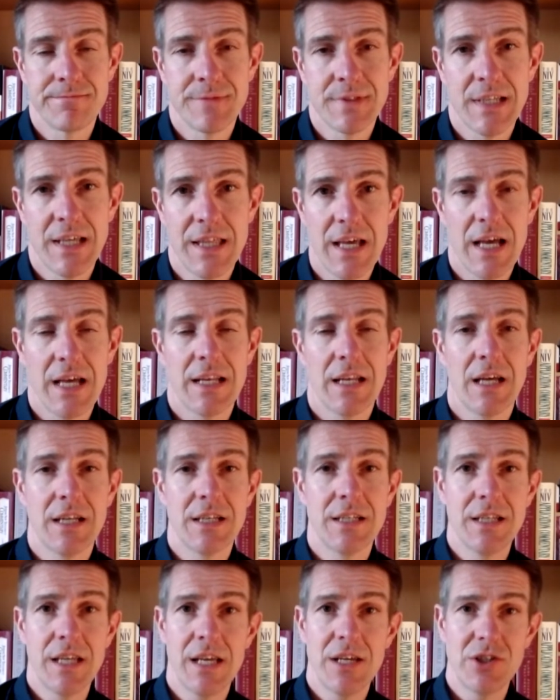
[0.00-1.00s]
that a
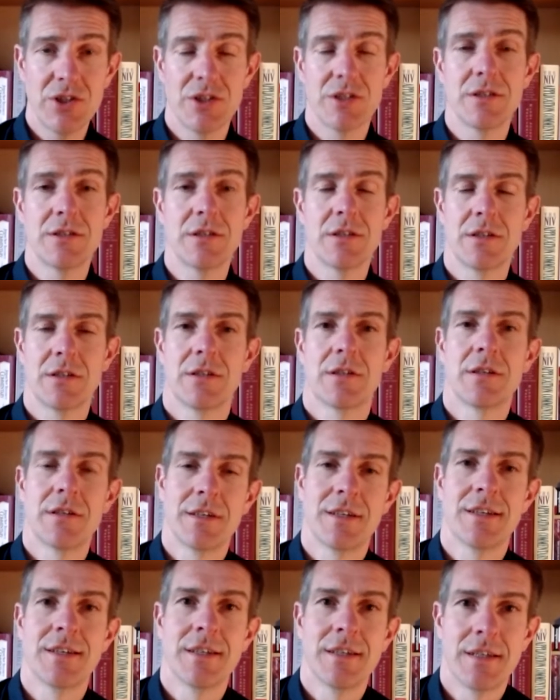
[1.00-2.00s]
nation
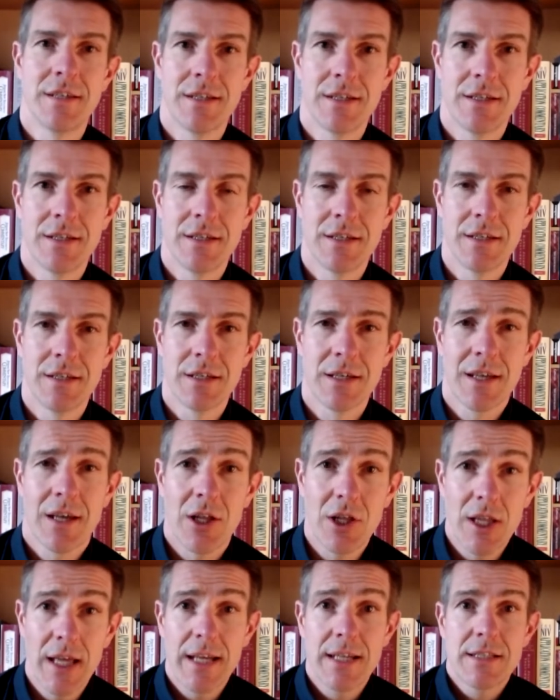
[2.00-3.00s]

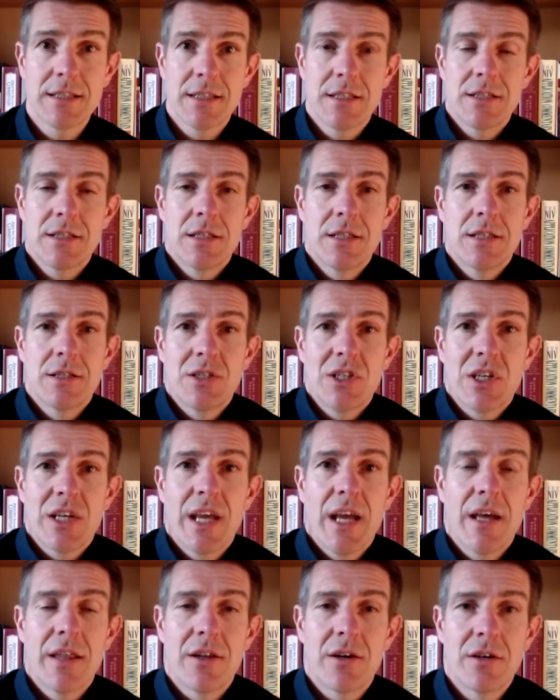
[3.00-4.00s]
collected
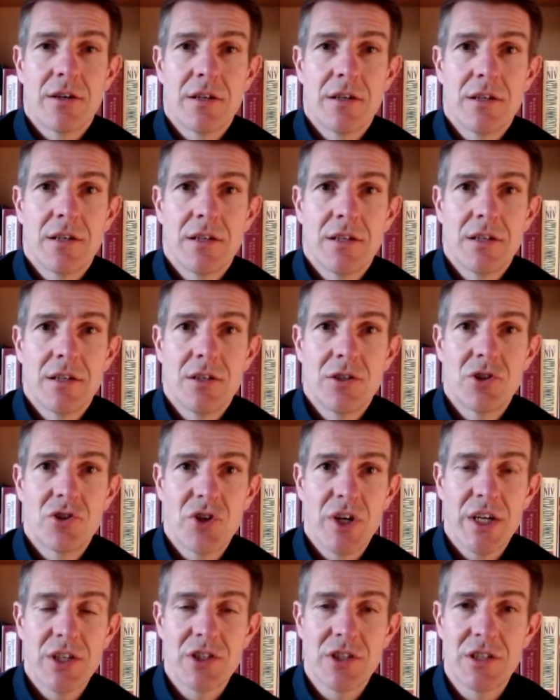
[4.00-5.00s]
together,
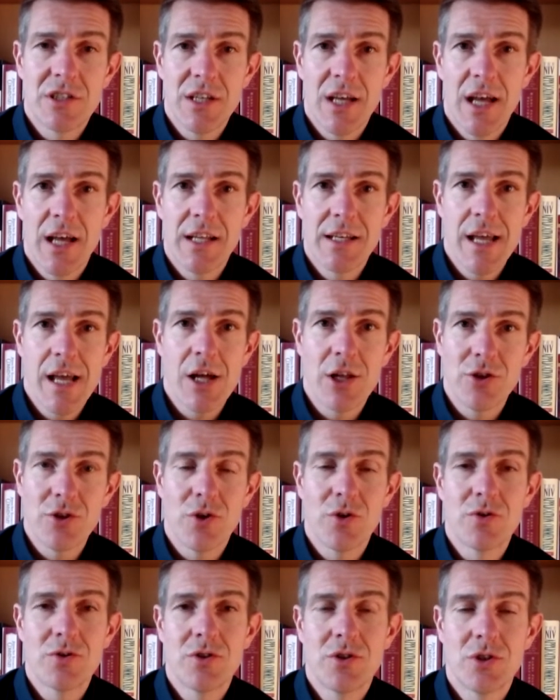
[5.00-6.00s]
treasured and held
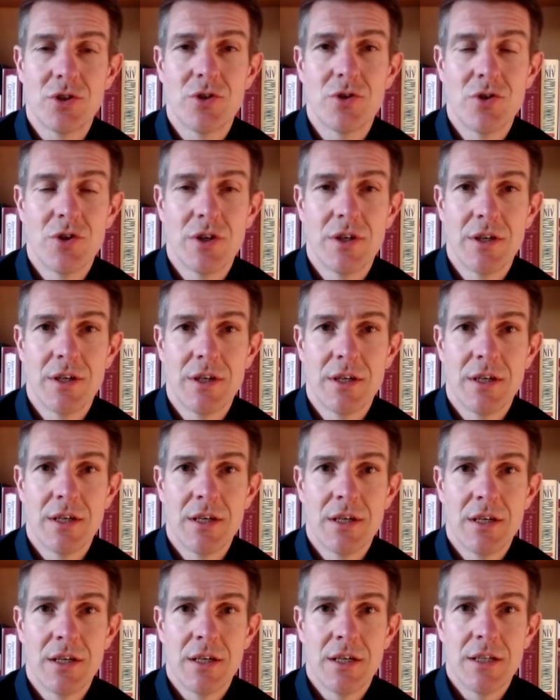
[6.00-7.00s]
on to
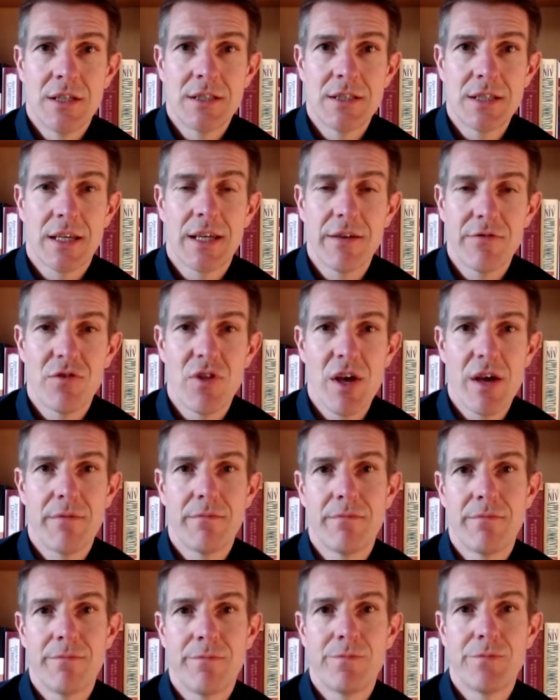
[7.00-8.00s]
give them
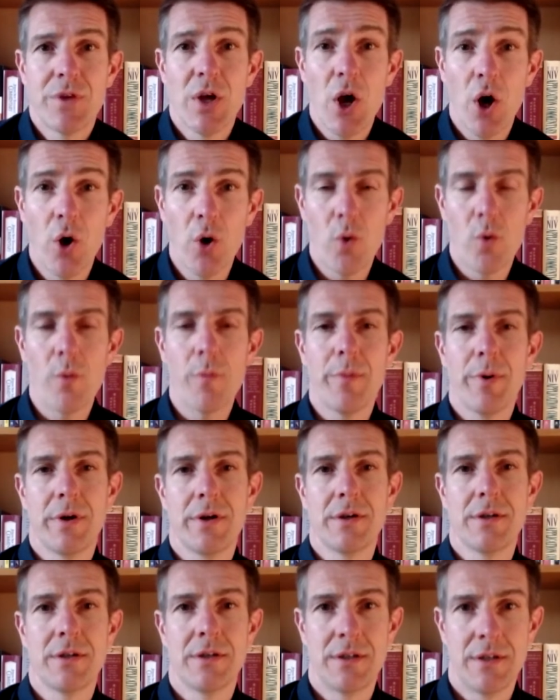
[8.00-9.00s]
hope
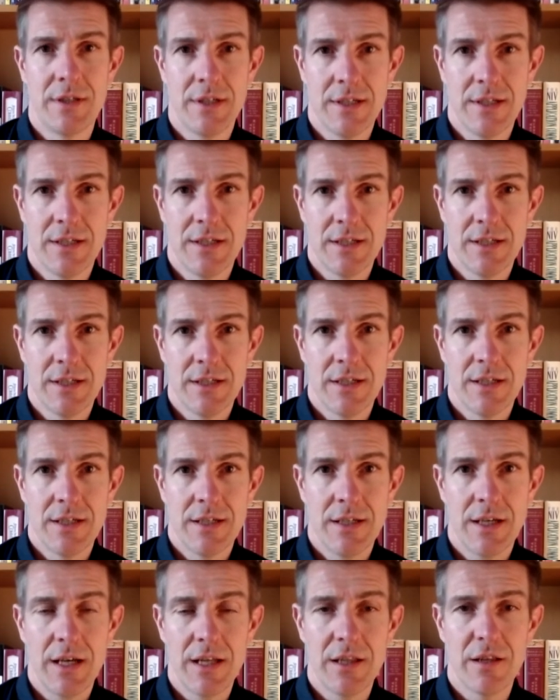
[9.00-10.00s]

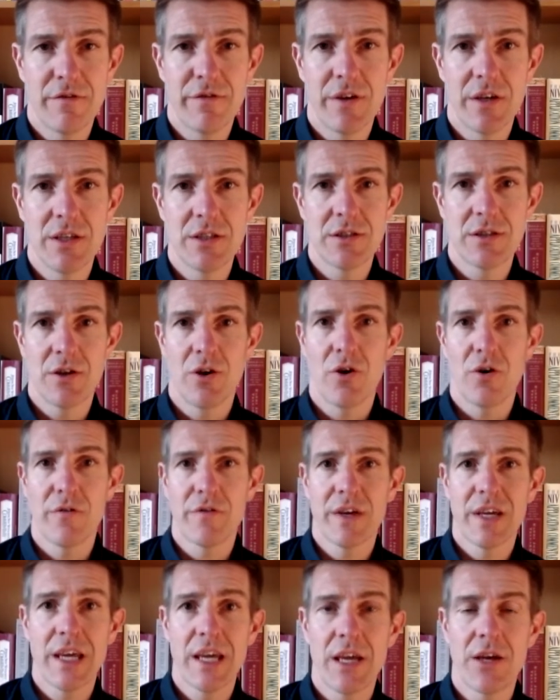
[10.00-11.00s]
in the face of
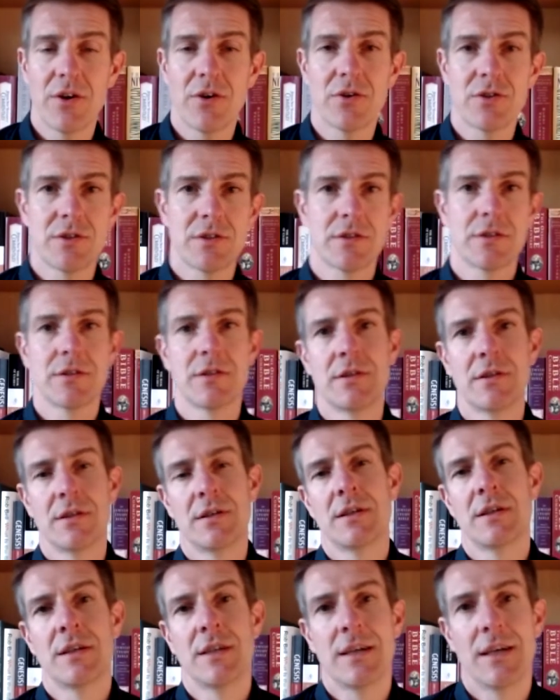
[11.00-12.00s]
chaos
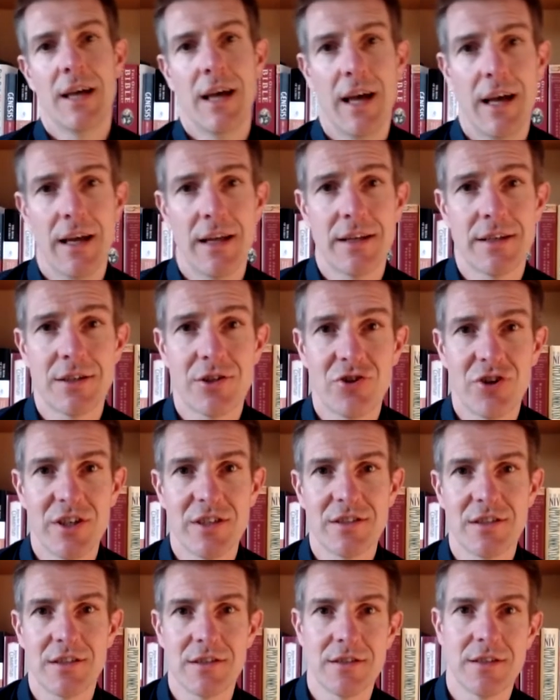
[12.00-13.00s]
and
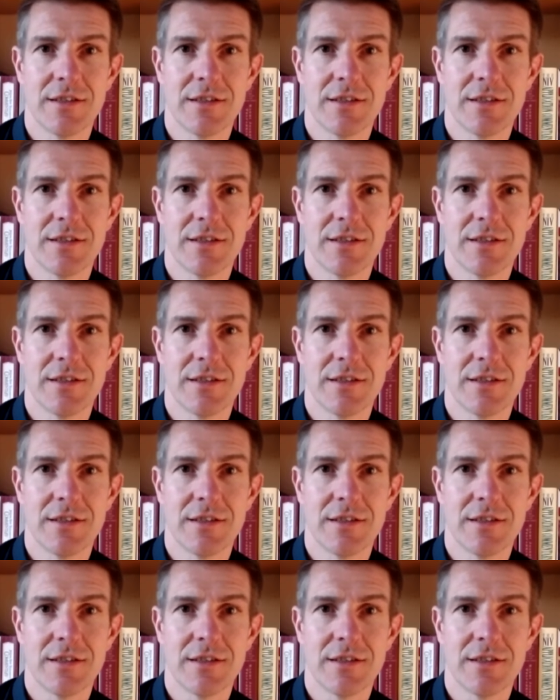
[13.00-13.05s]
crisis.